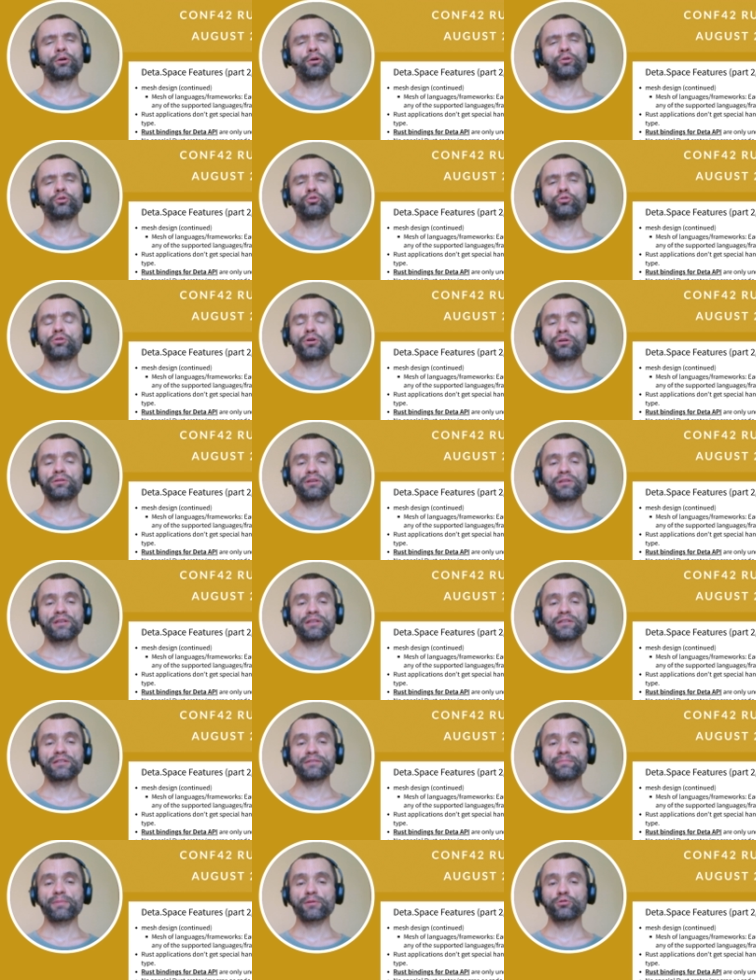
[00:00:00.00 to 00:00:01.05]
You don't need any
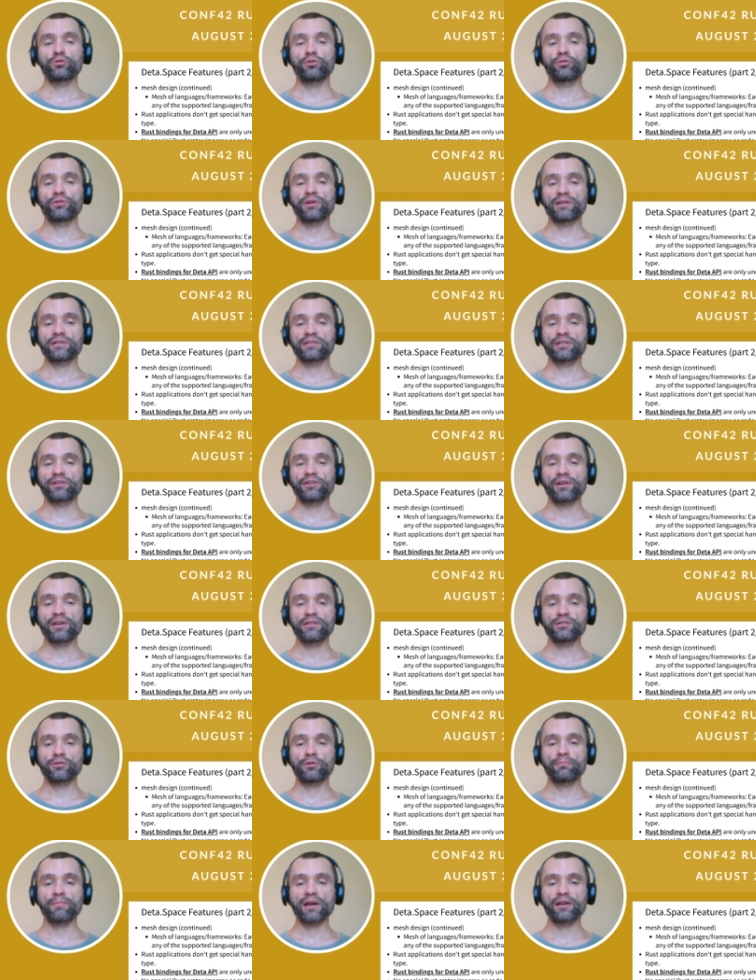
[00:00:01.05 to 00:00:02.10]
special Rust crates
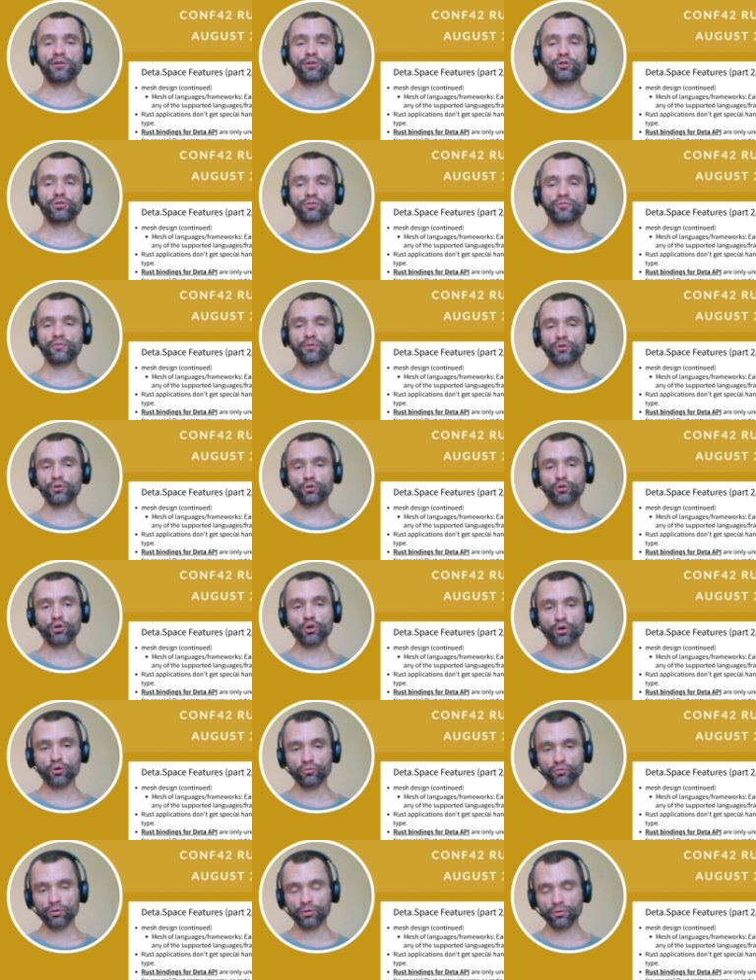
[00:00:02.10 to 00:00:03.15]
or macros for your
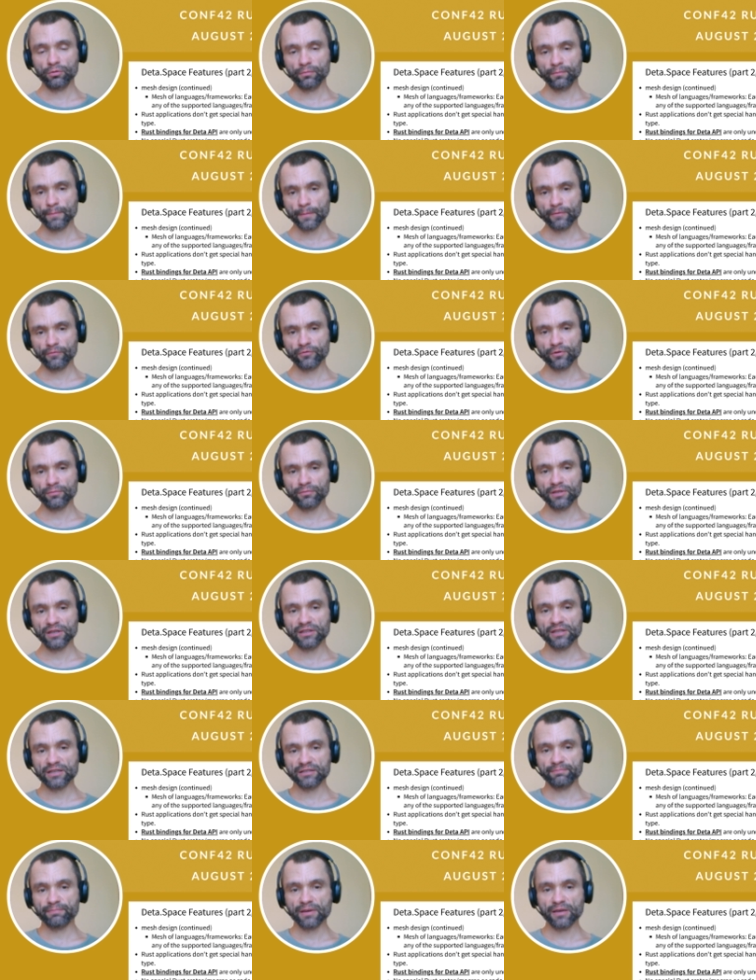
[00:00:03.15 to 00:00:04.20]
code from
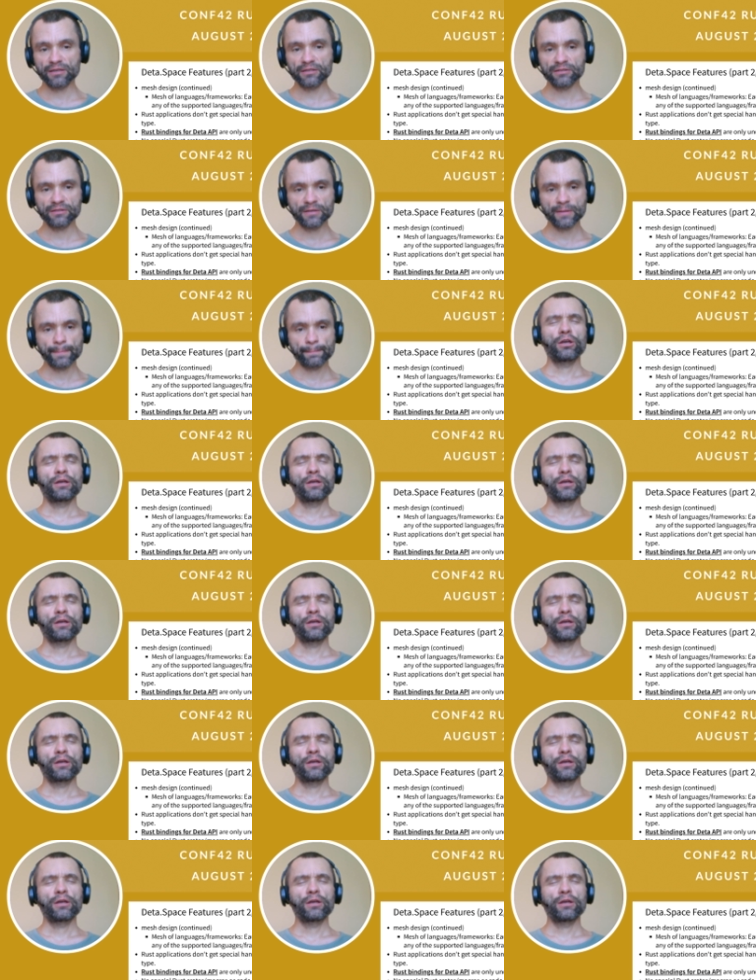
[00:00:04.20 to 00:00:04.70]
Deta.Space.